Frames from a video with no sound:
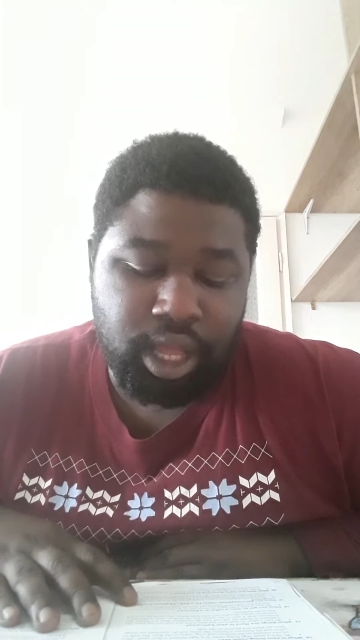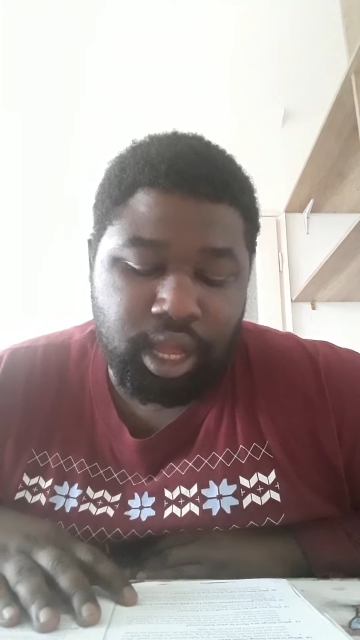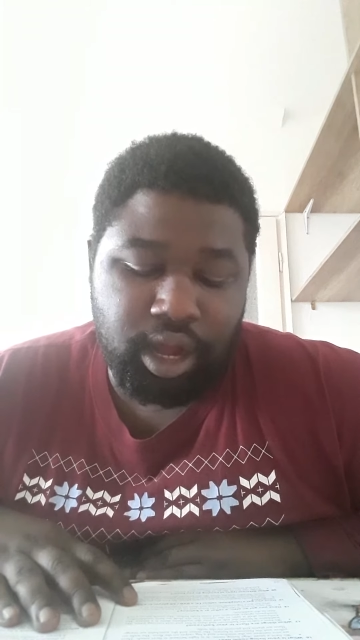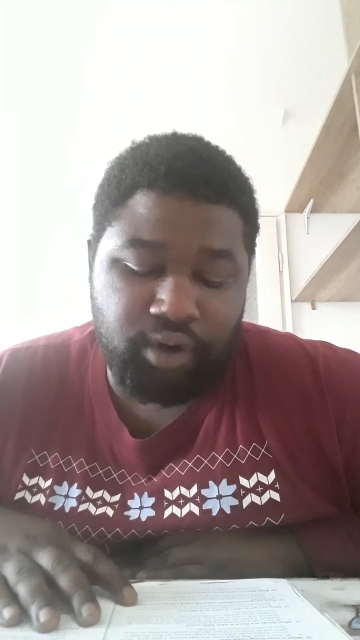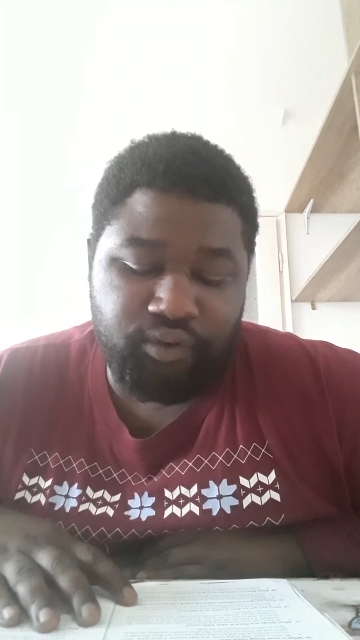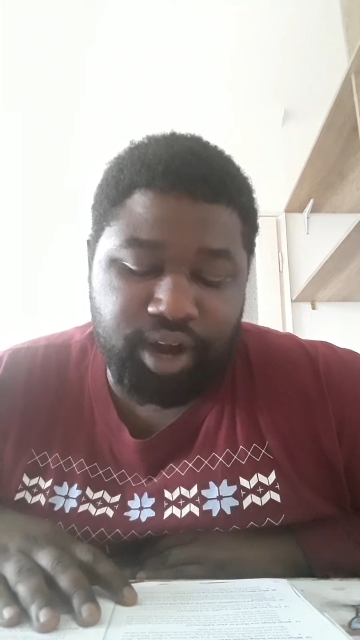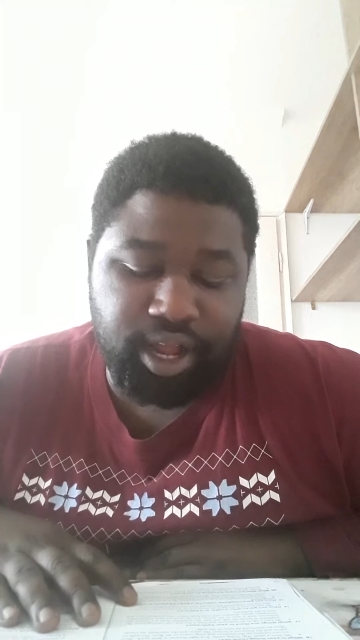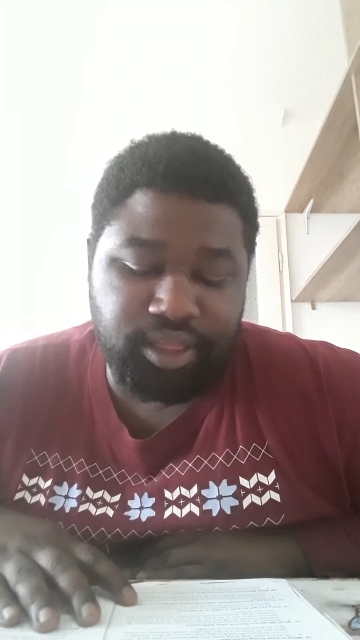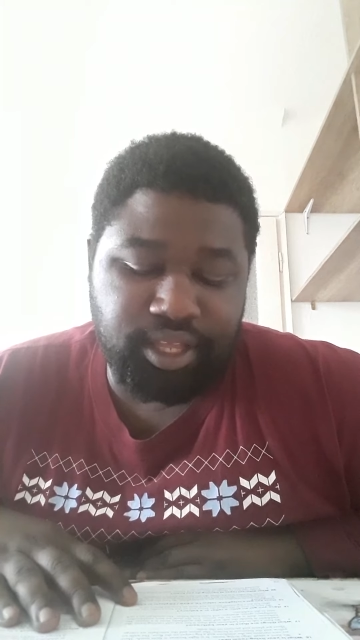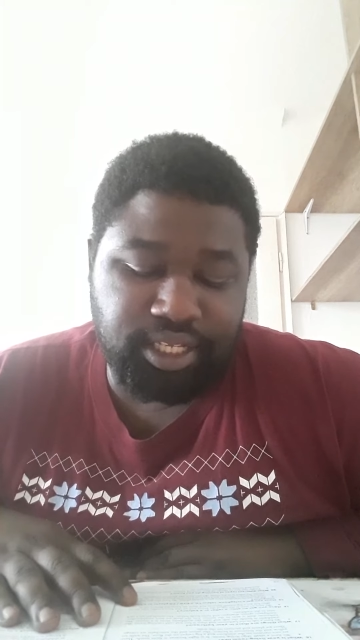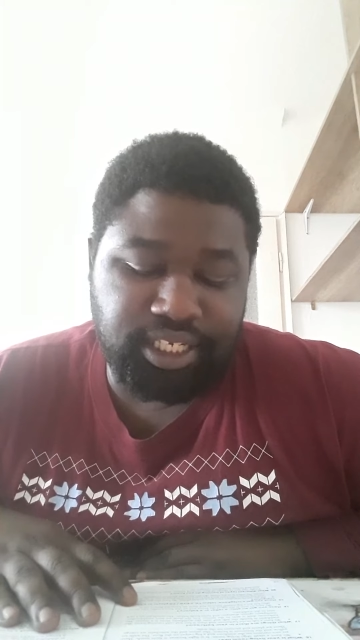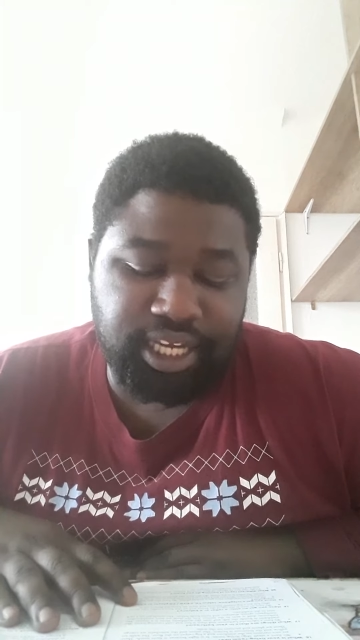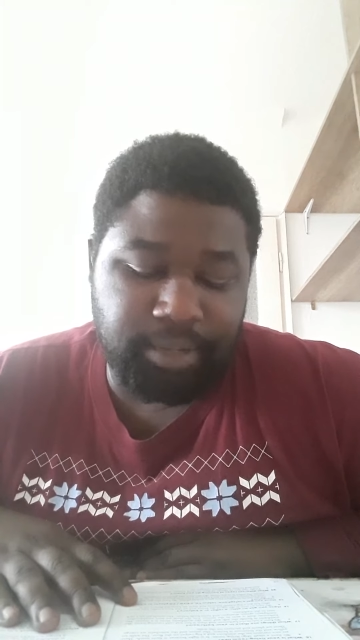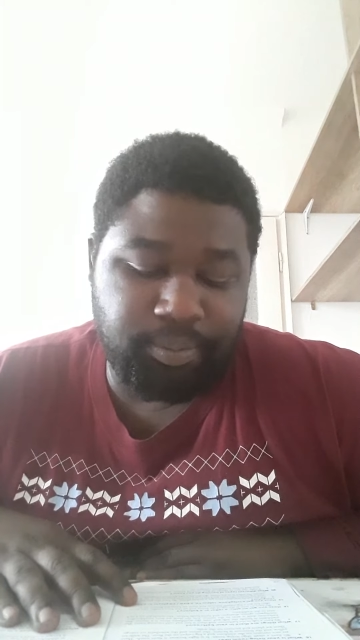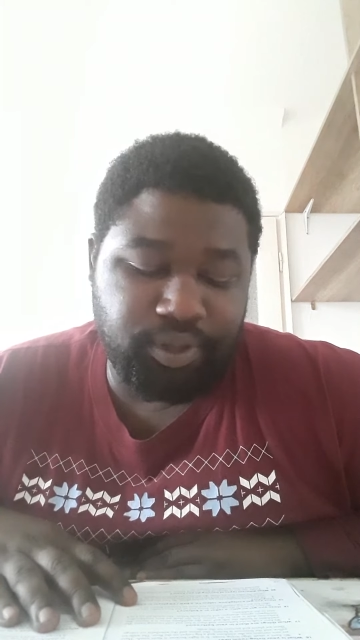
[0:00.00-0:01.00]
Around the
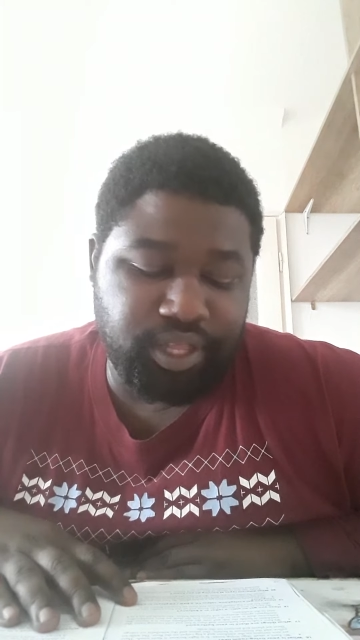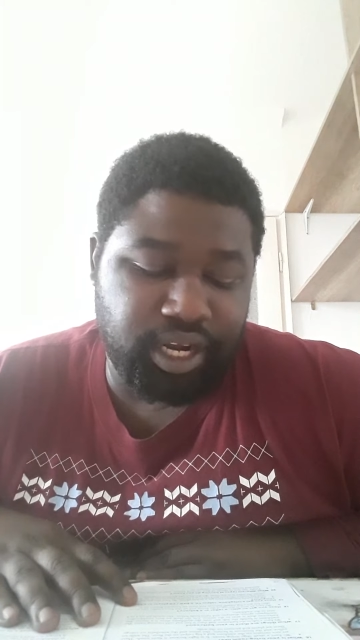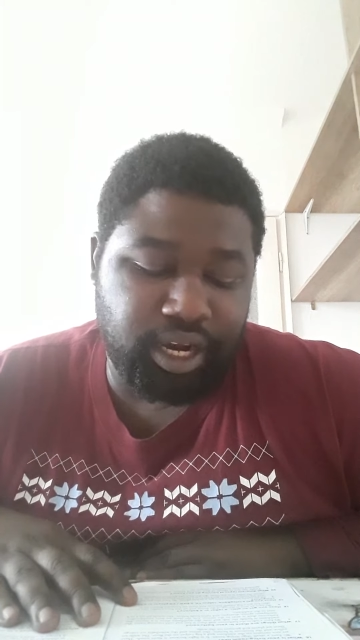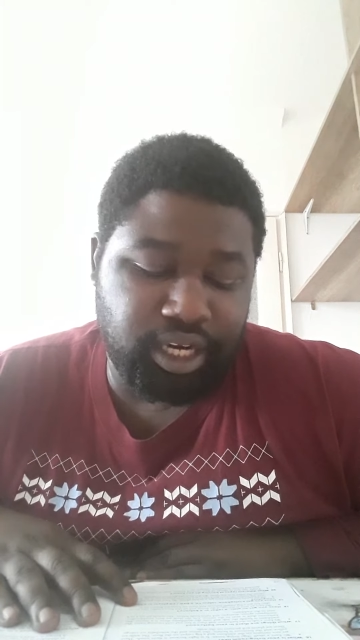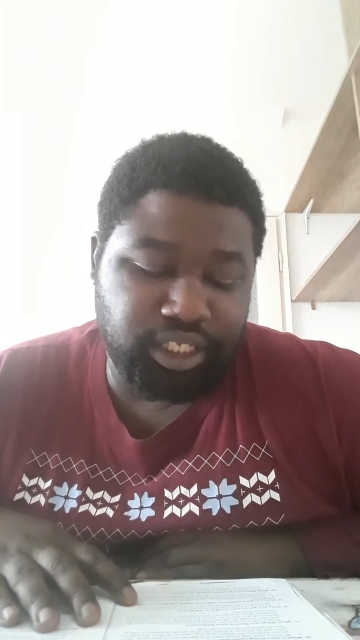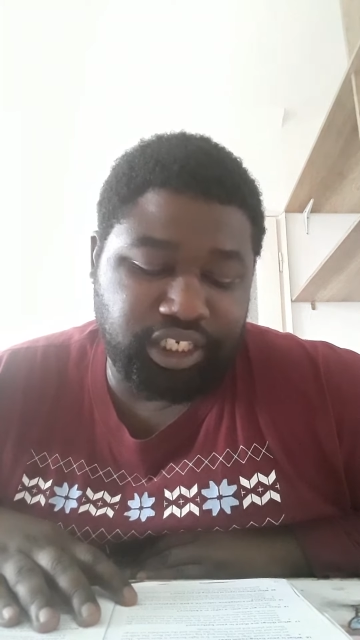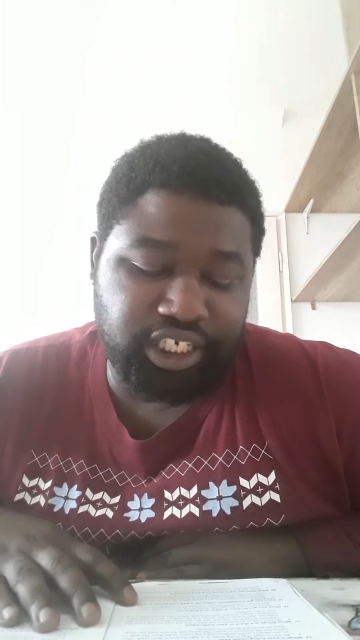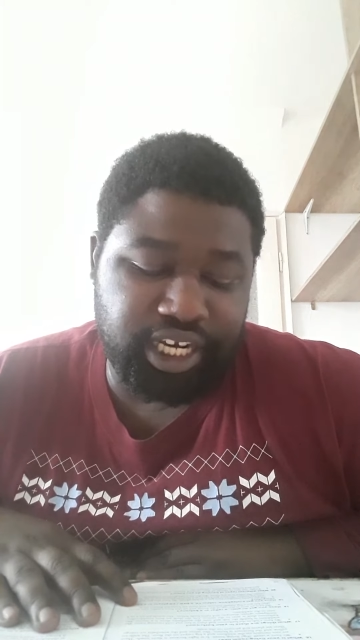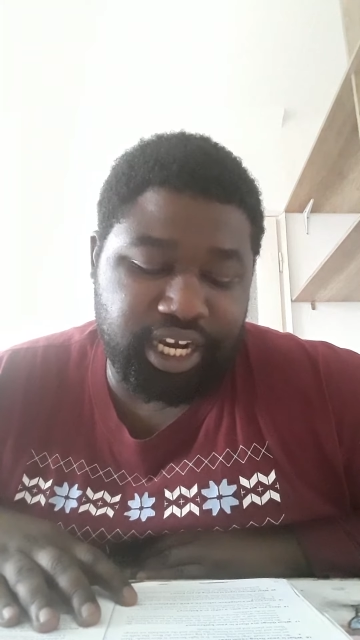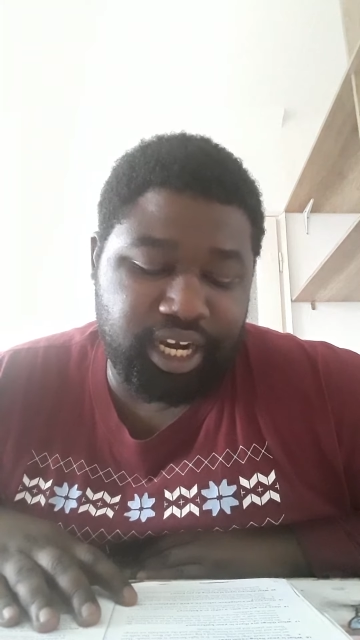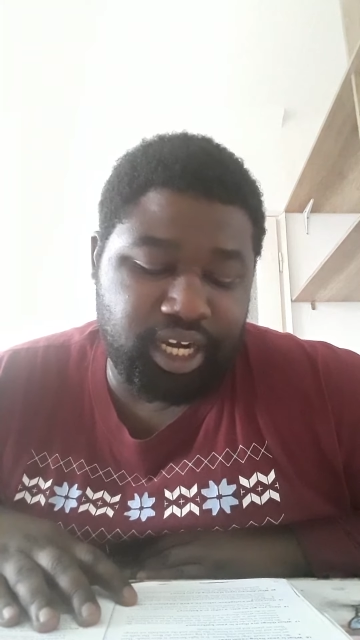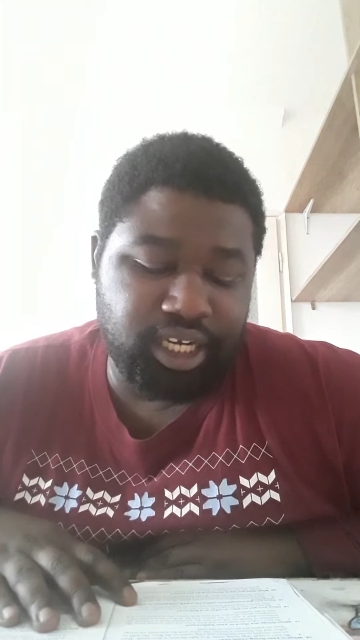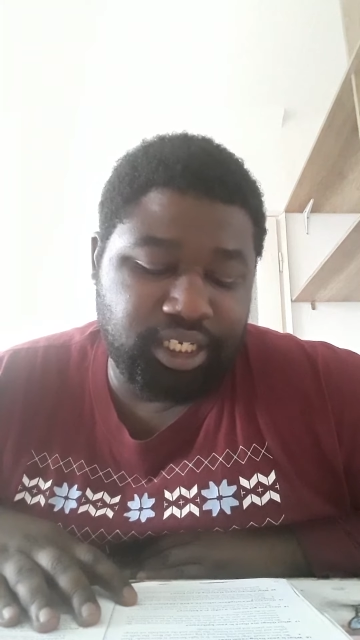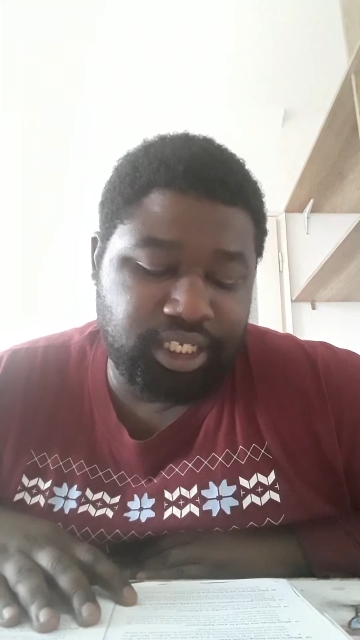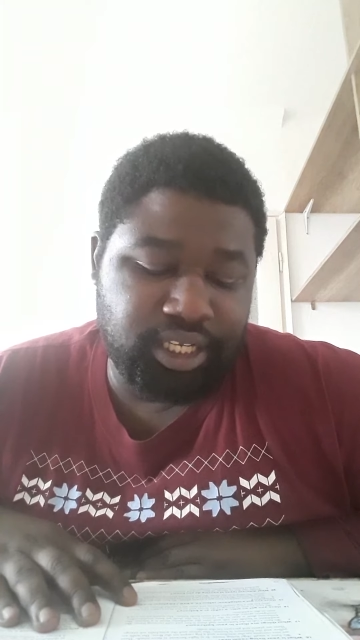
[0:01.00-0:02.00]
table, there are
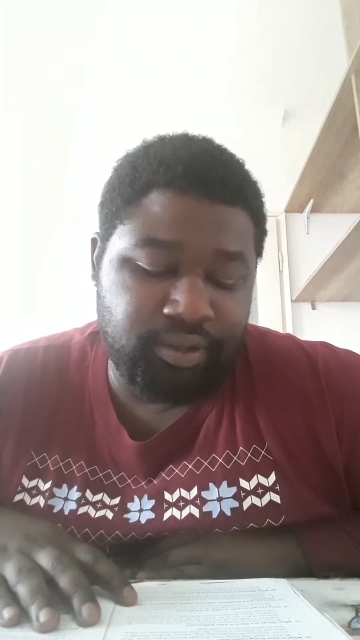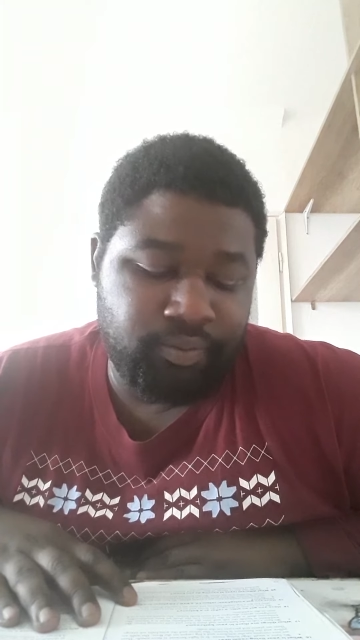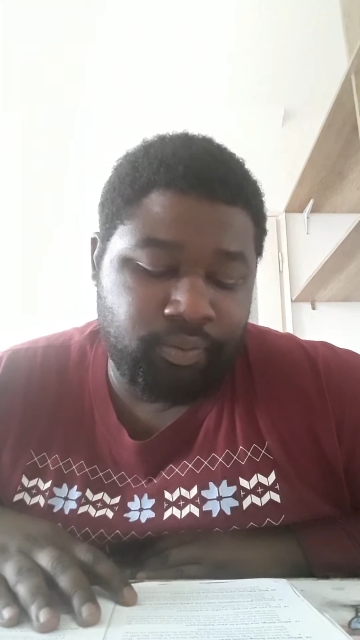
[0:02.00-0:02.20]
chairs.